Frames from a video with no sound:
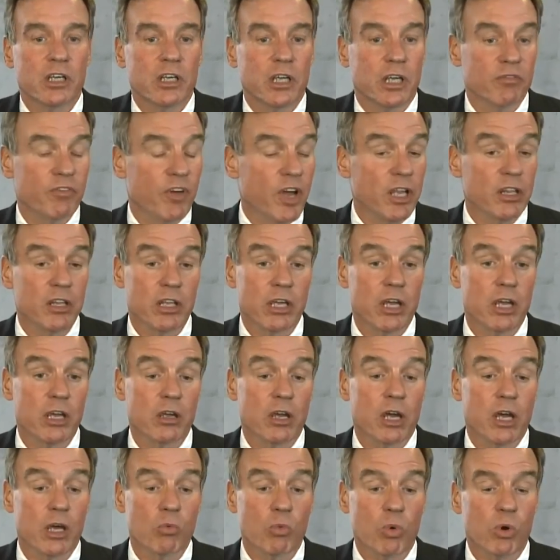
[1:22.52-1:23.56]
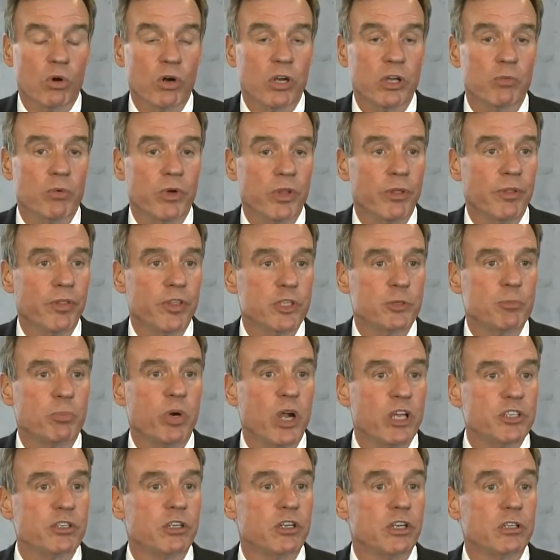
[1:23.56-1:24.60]
And finally, I worry whether this
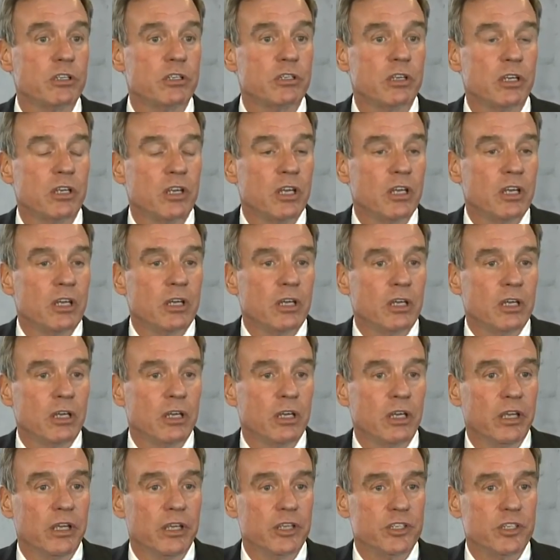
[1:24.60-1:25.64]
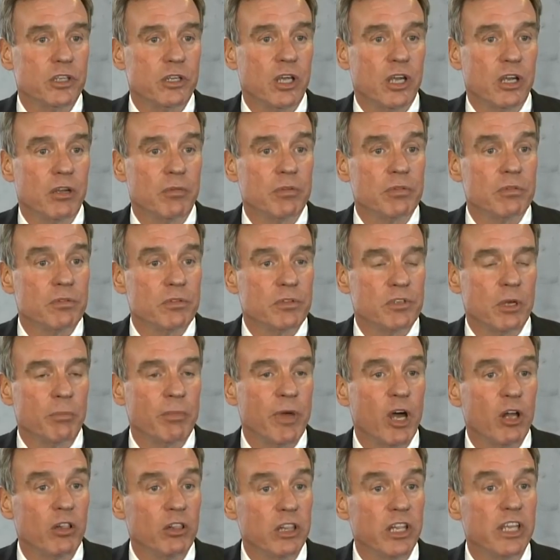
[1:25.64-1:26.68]
precedent is going to
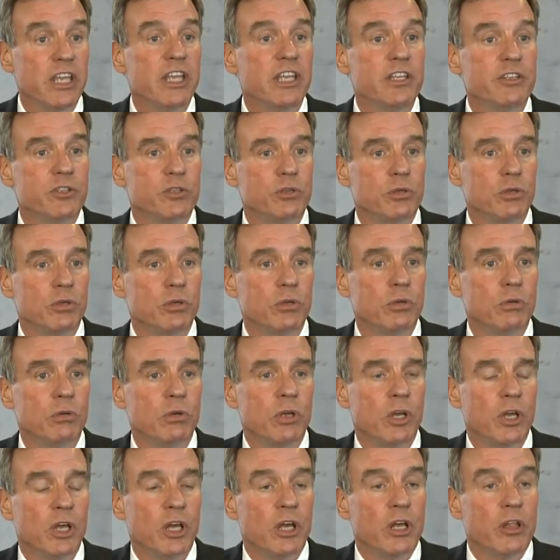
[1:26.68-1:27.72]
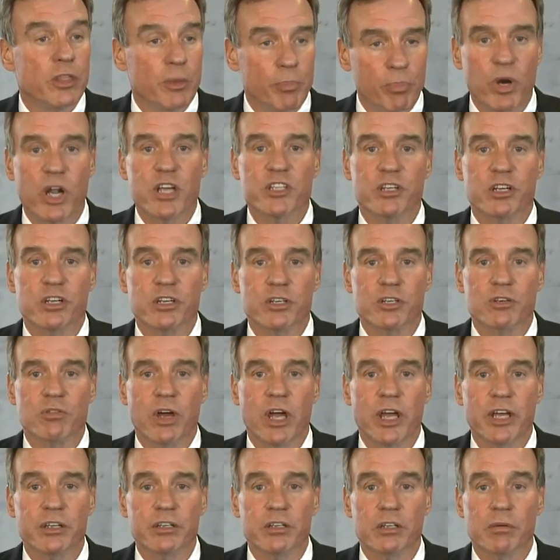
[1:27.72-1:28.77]
somehow lead to the president
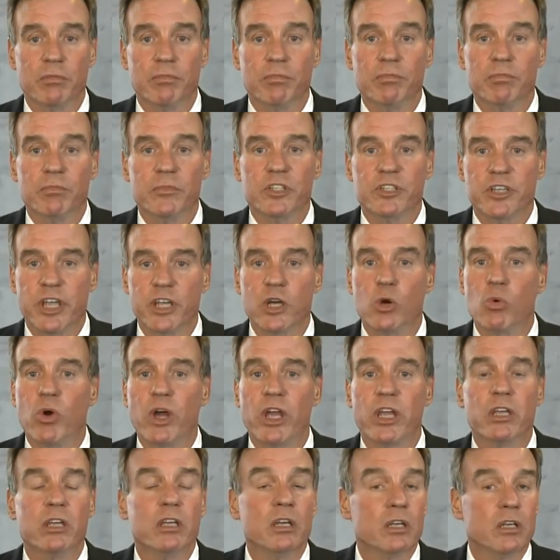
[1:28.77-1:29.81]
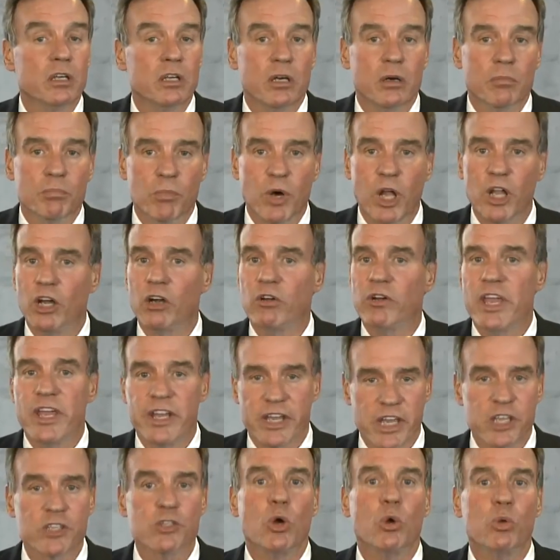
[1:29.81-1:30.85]
trying to take away Mueller
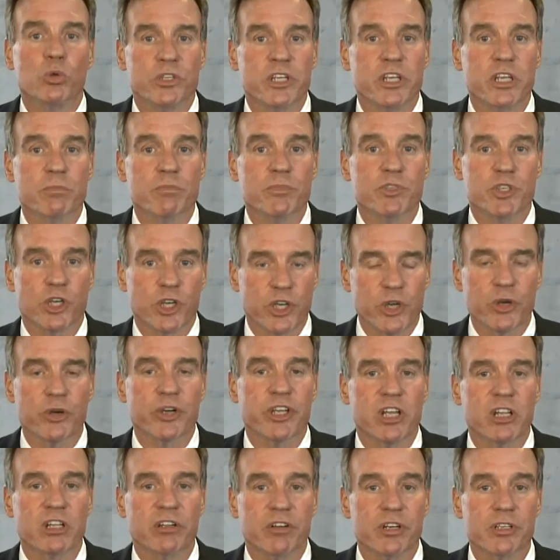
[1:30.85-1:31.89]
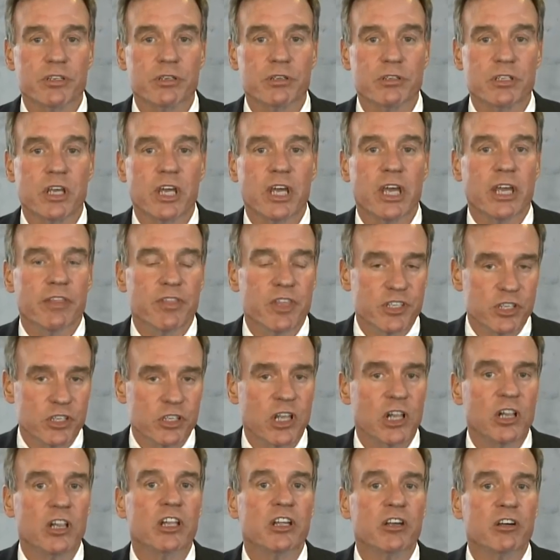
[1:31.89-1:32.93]
and his whole team's security clearances. This is
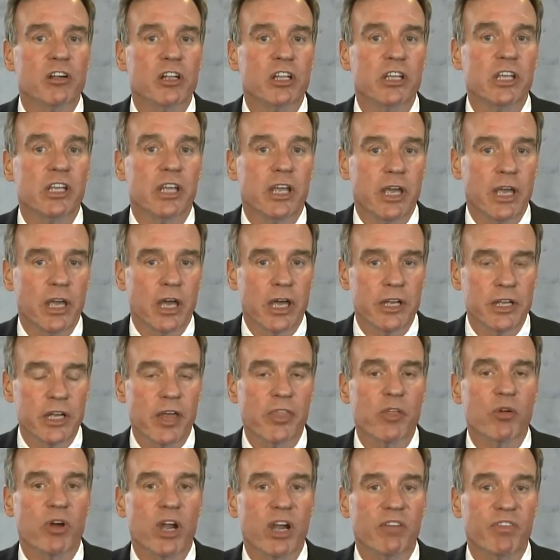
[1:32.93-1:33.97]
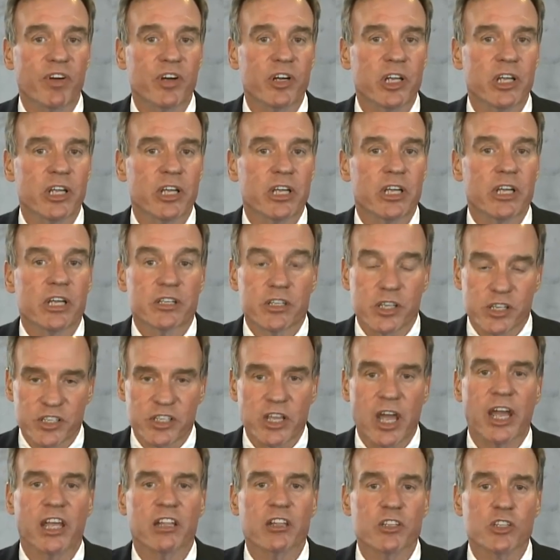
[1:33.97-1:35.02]
clearly another effort to
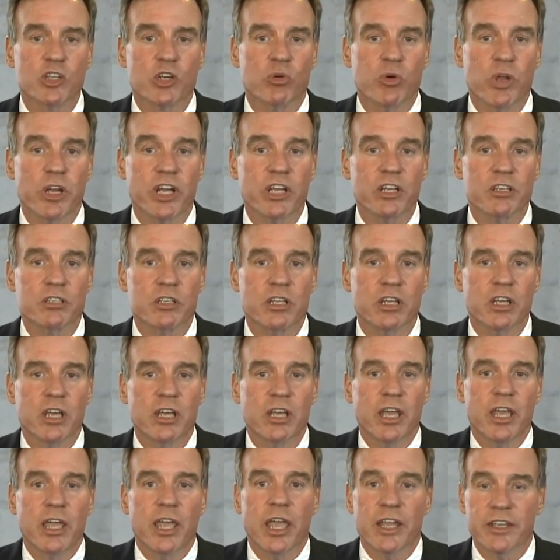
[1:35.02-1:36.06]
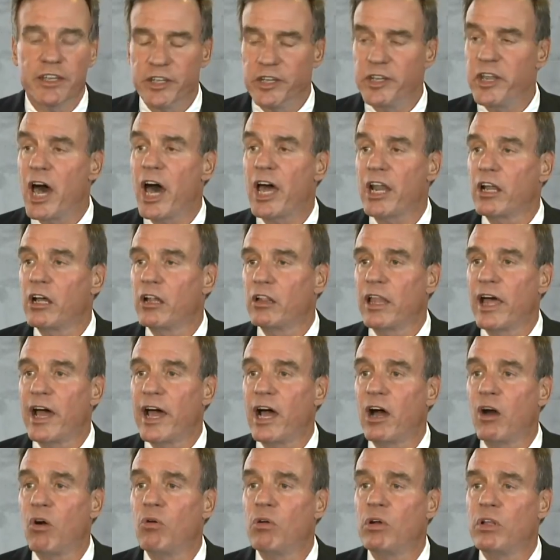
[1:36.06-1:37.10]
silence critics and not
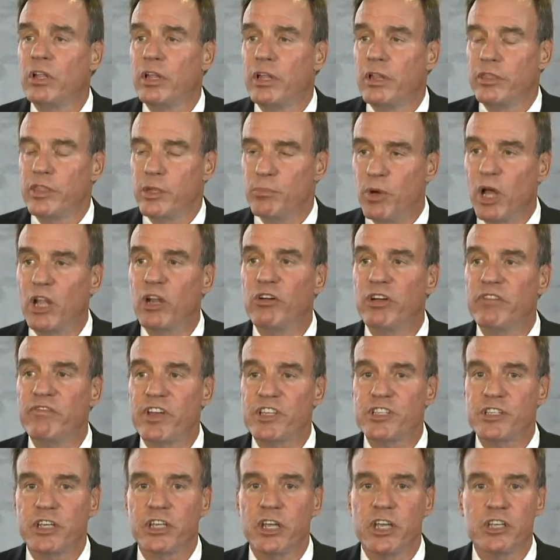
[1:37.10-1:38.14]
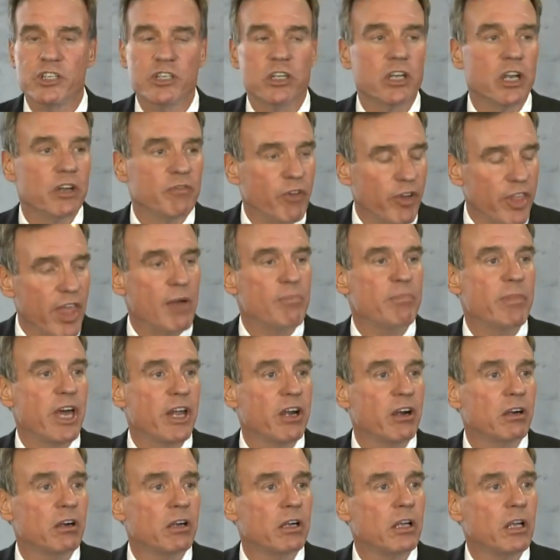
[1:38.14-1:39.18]
allow the Mueller investigation, and for that
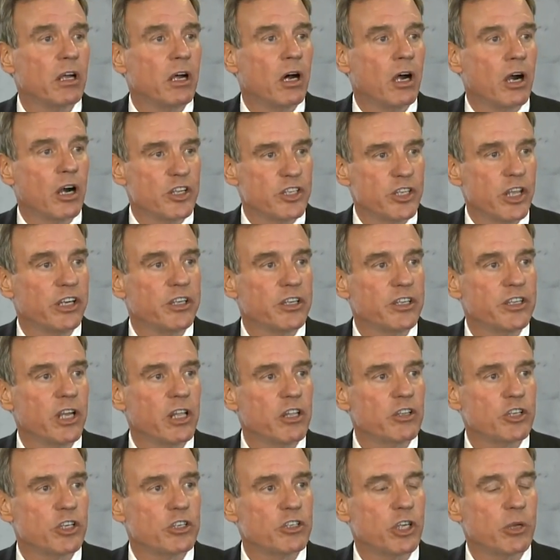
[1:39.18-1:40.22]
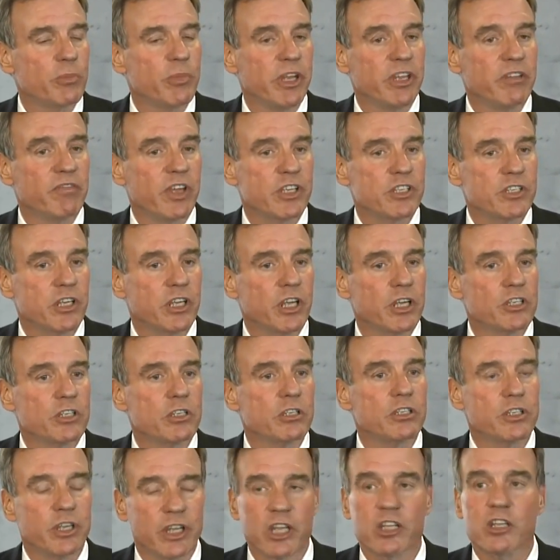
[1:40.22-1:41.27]
matter, our Senate Intelligence Committee
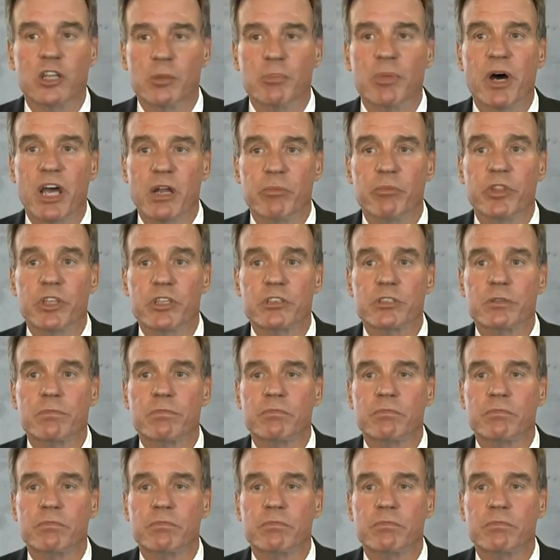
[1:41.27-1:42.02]
investigation, to get to the bottom of this.